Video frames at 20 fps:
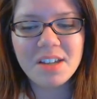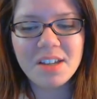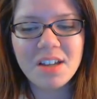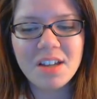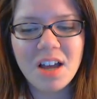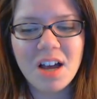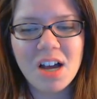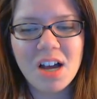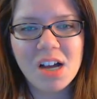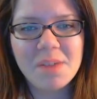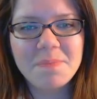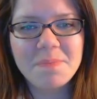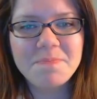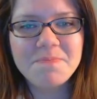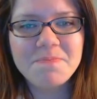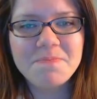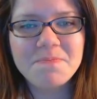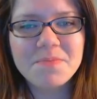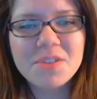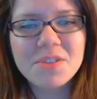
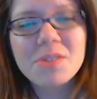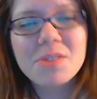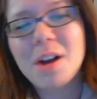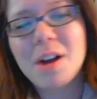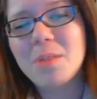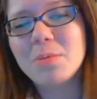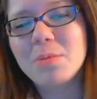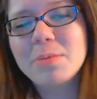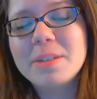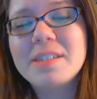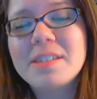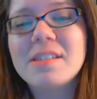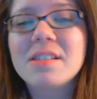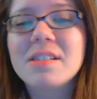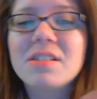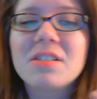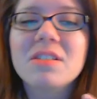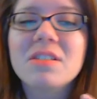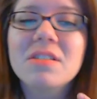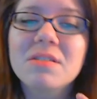So probably
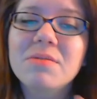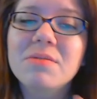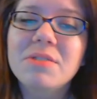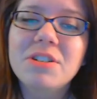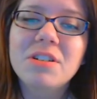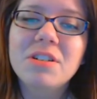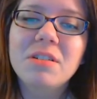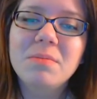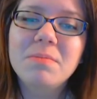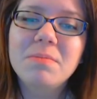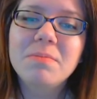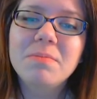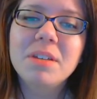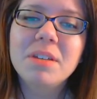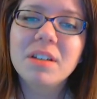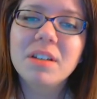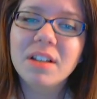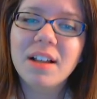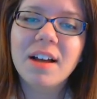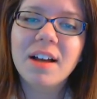sisters. We should
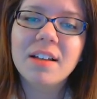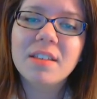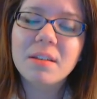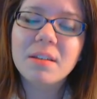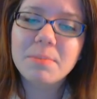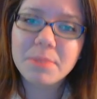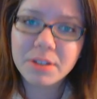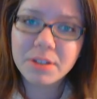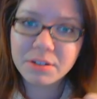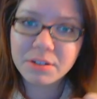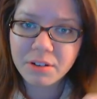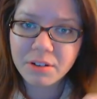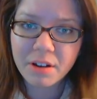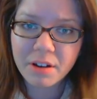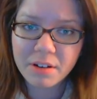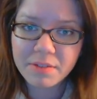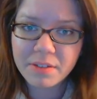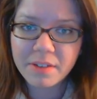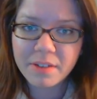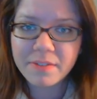be glad that Bill grew
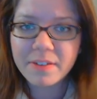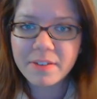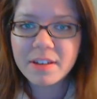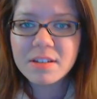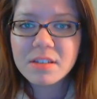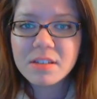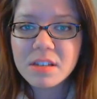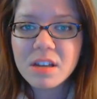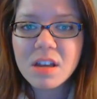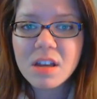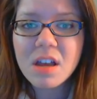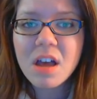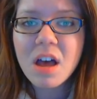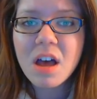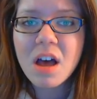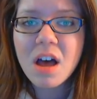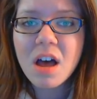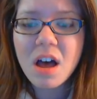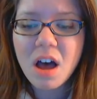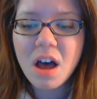out of that phase.
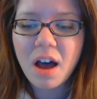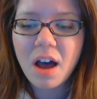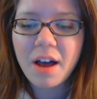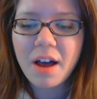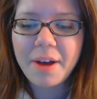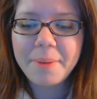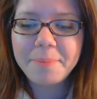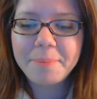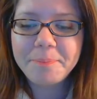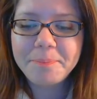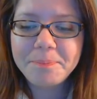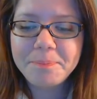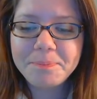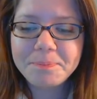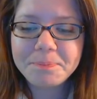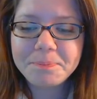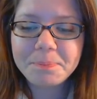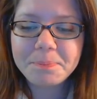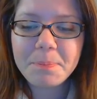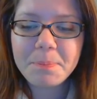
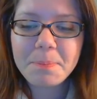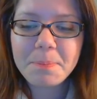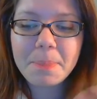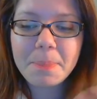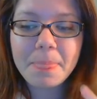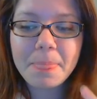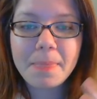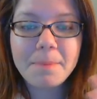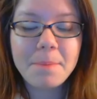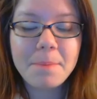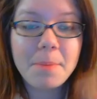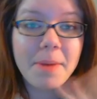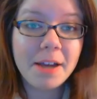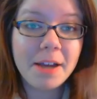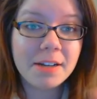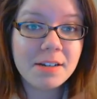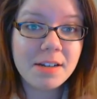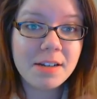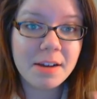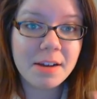But
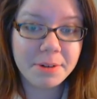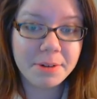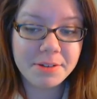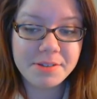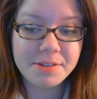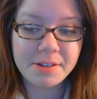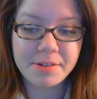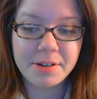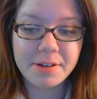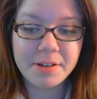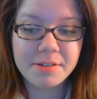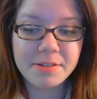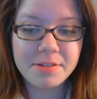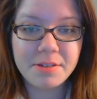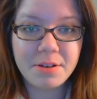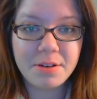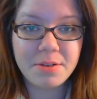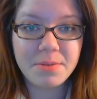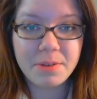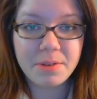back to Tamara and Zoe.
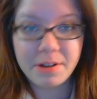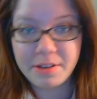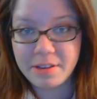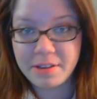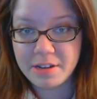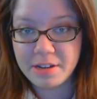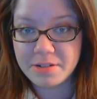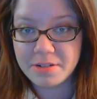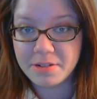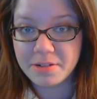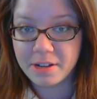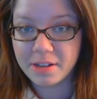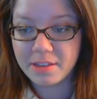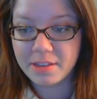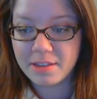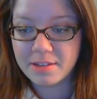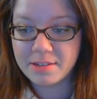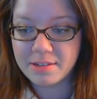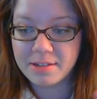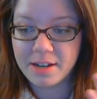So what are they doing at
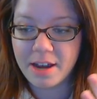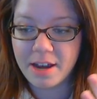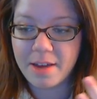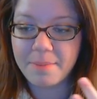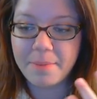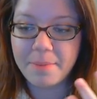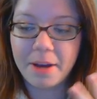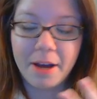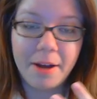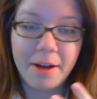this time?